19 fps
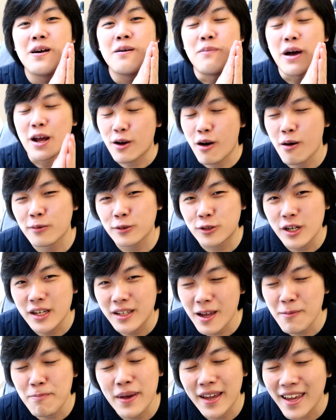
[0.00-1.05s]
My commentary
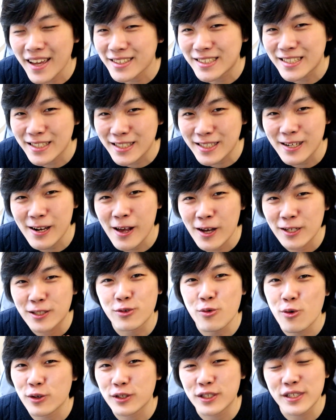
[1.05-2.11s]
did begin to slur
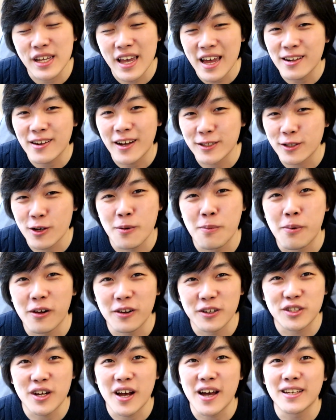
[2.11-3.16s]
towards the end. I do
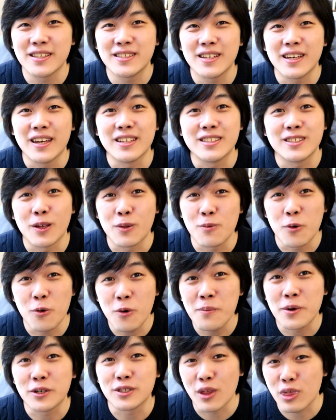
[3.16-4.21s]
apologize. It's
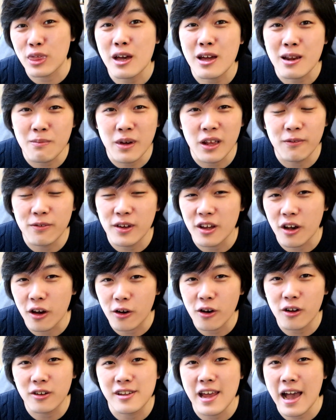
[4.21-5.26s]
almost a 30-minute video,
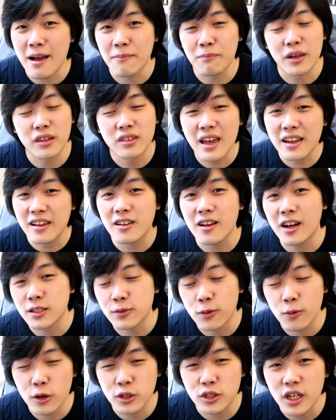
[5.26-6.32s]
goddamn. But thank you guys
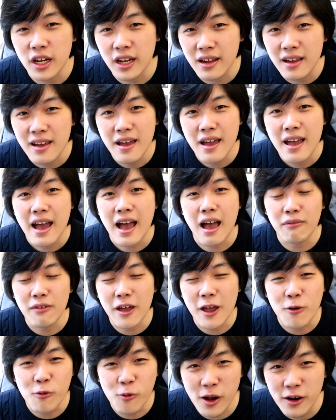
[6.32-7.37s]
for watching. Have
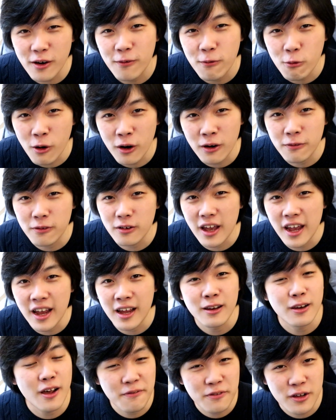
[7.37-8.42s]
a wonderful, wonderful
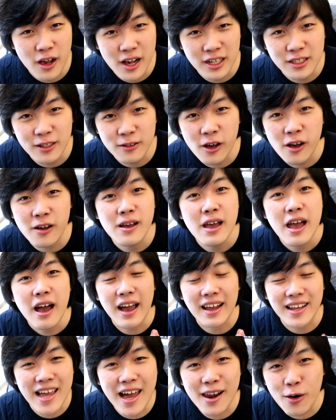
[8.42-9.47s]
day. Love you guys a lot.
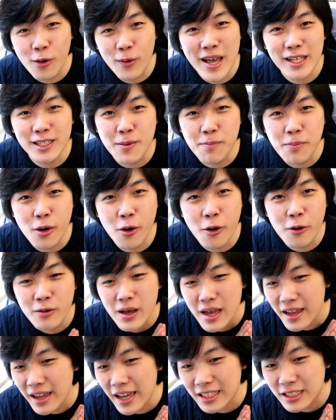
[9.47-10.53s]
I cannot wait to pull.
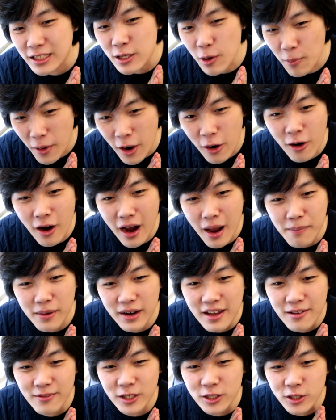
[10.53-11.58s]
It's tomorrow, I
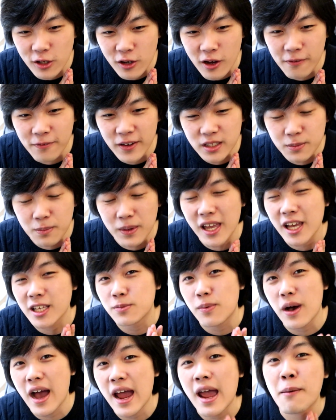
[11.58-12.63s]
believe, the sugo-fest
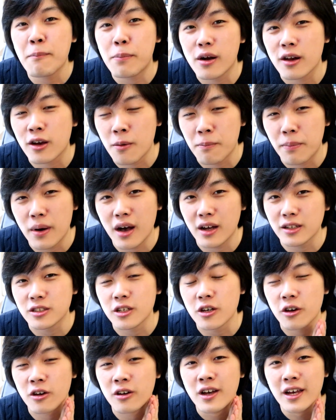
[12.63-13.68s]
begins, but I am pulling on part
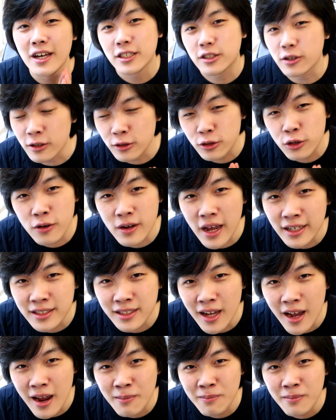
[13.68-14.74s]
2. So in 2 days'
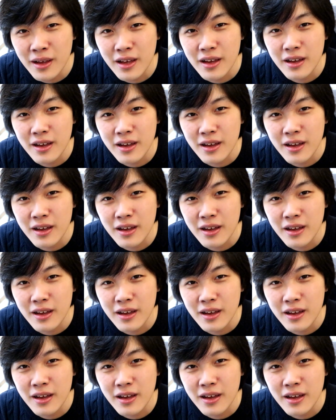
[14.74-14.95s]
time,